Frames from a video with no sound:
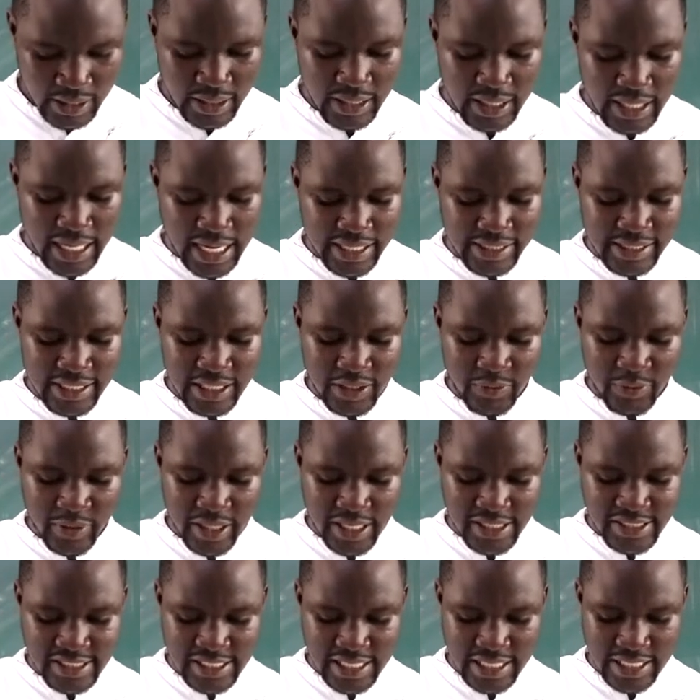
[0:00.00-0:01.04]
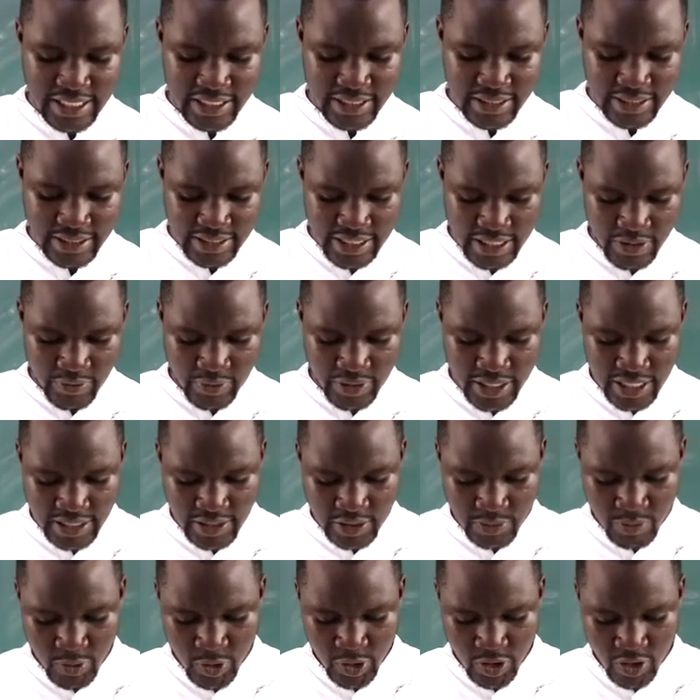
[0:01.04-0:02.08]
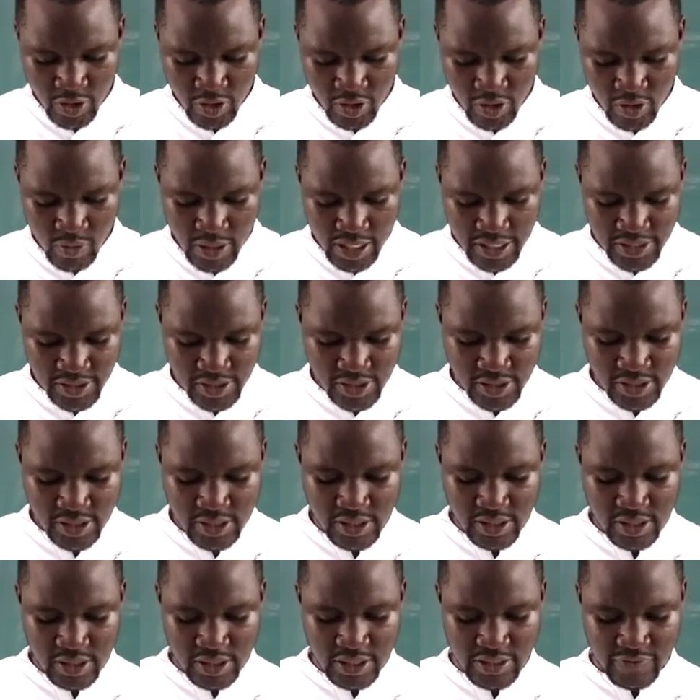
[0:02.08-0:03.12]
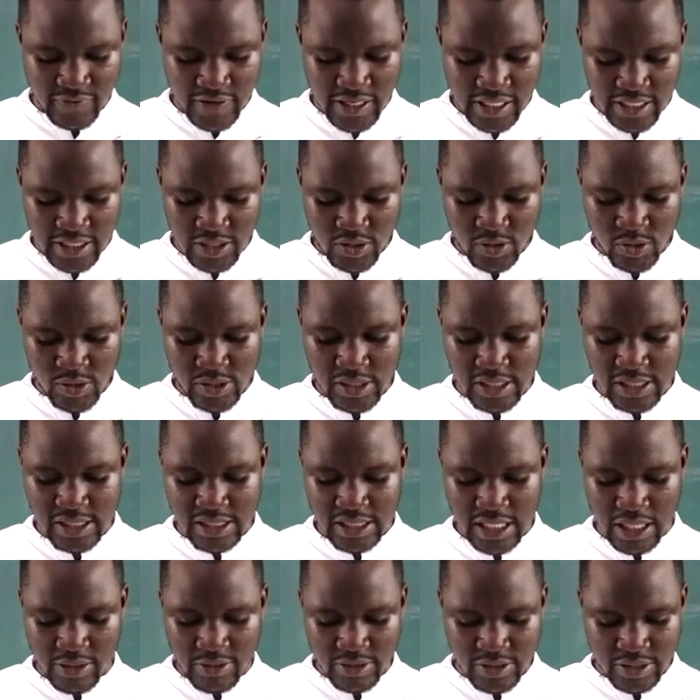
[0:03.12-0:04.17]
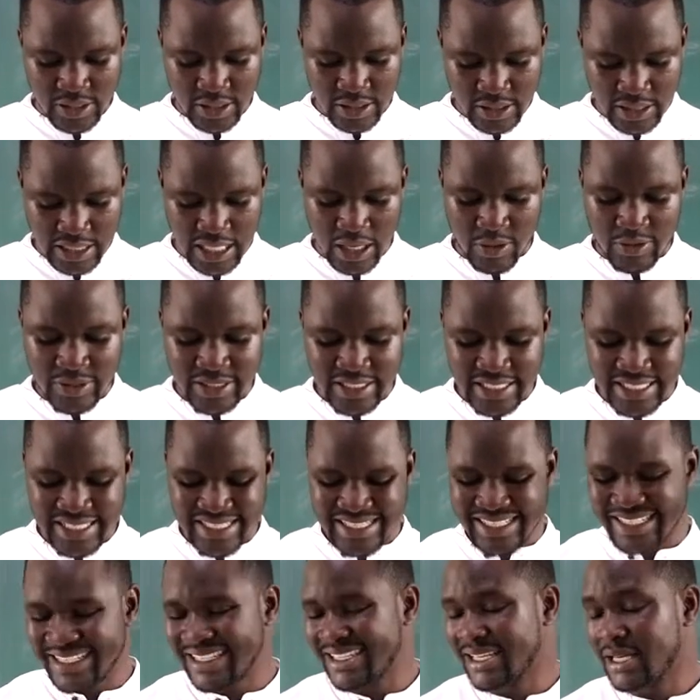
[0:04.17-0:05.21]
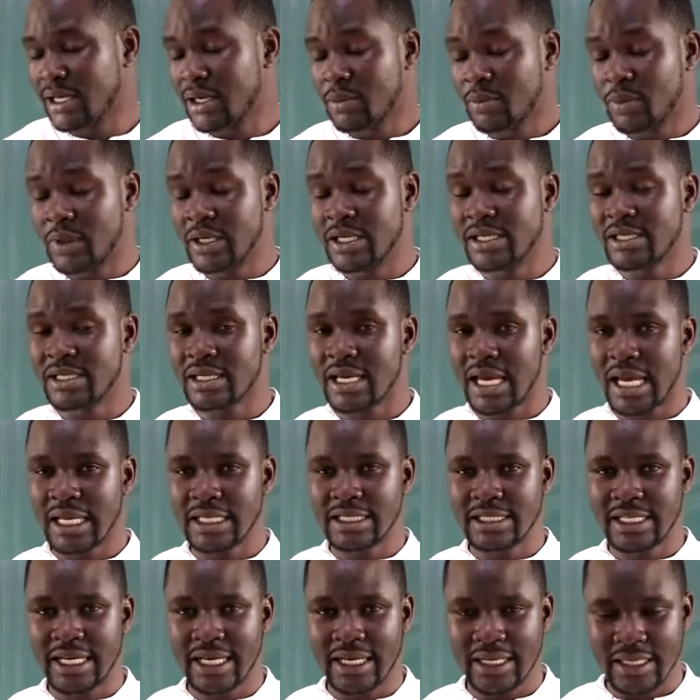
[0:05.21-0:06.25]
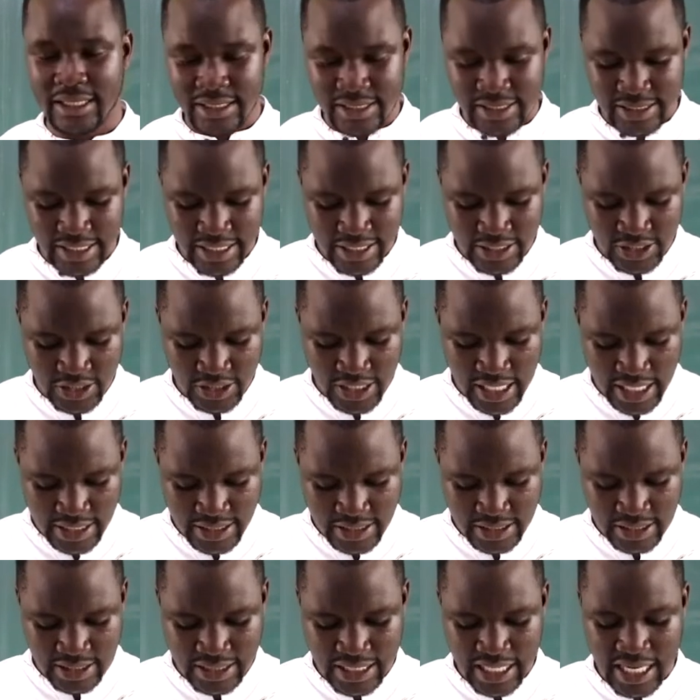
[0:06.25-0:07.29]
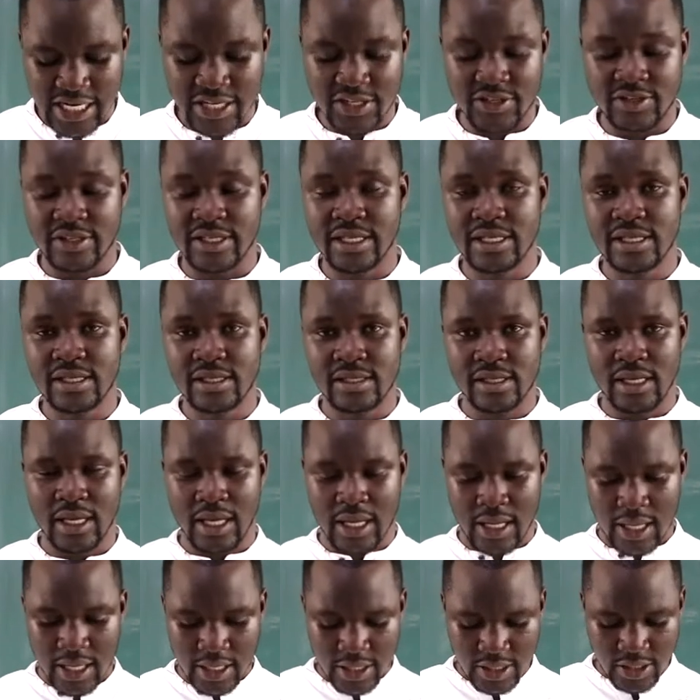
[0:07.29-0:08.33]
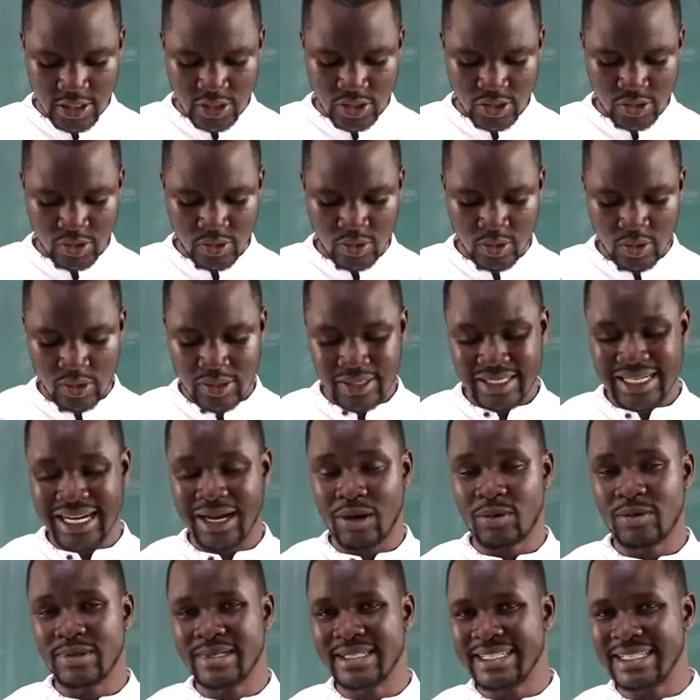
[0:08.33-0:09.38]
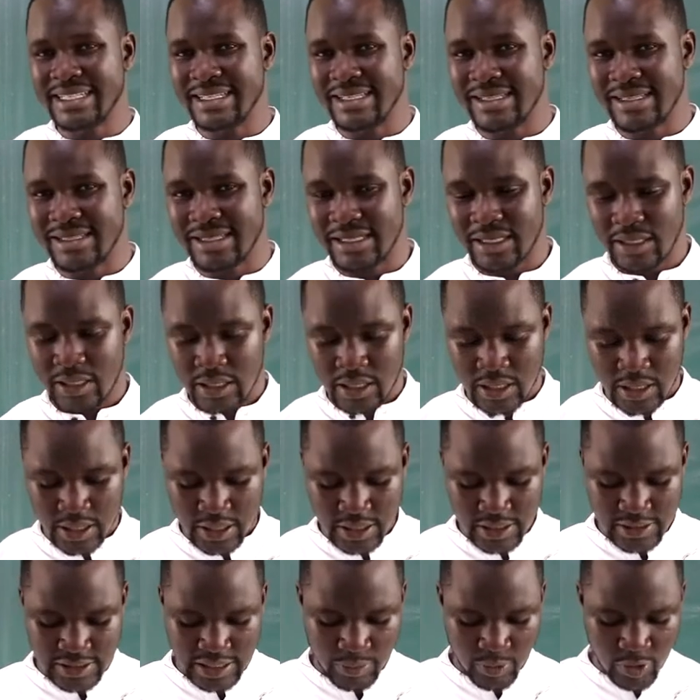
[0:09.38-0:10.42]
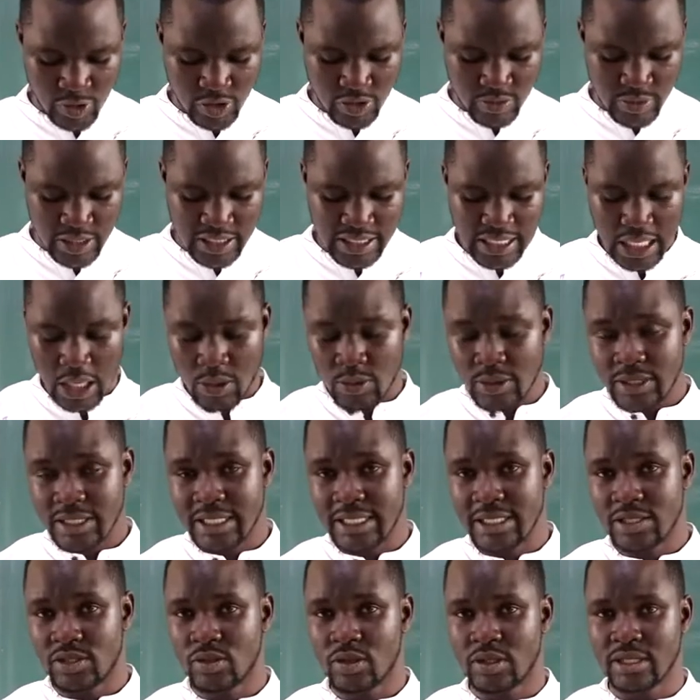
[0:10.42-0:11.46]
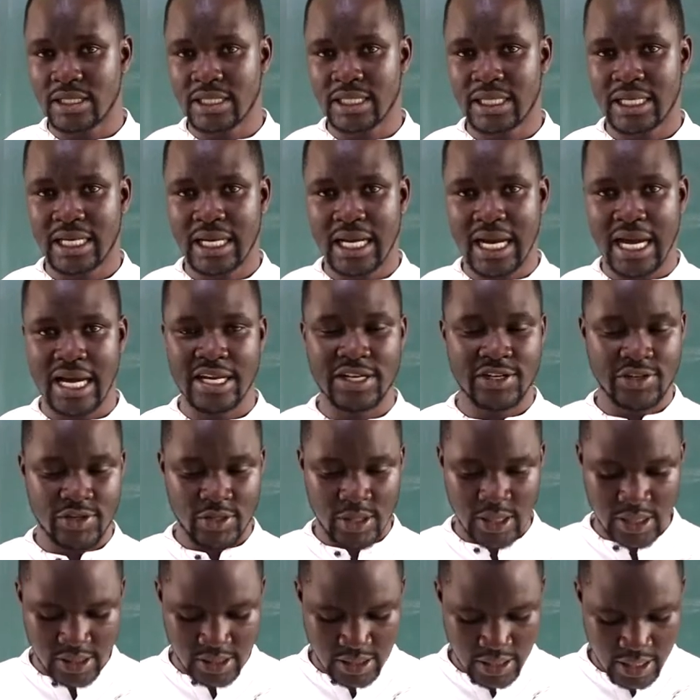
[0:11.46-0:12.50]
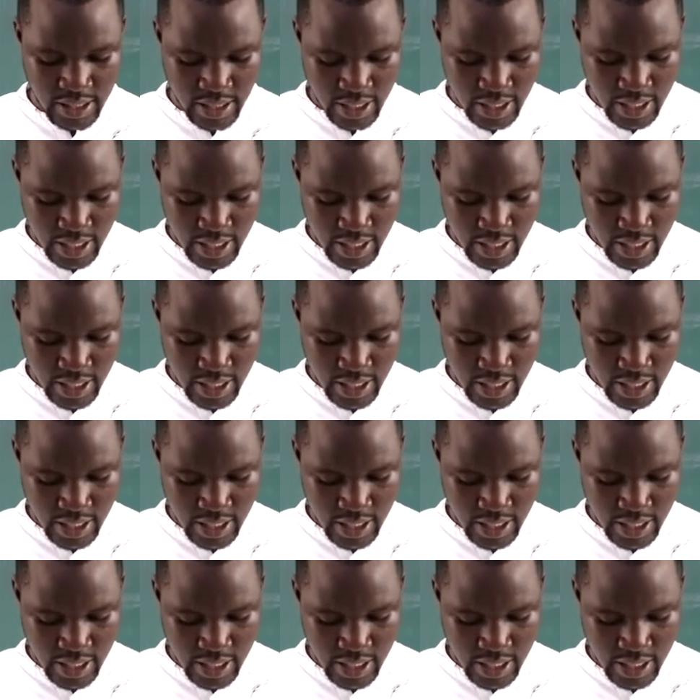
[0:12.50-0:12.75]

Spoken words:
And then we are saying that Bunyoro was divided into 6 counties. Please change that countries into counties. It's supposed to be counties, not countries.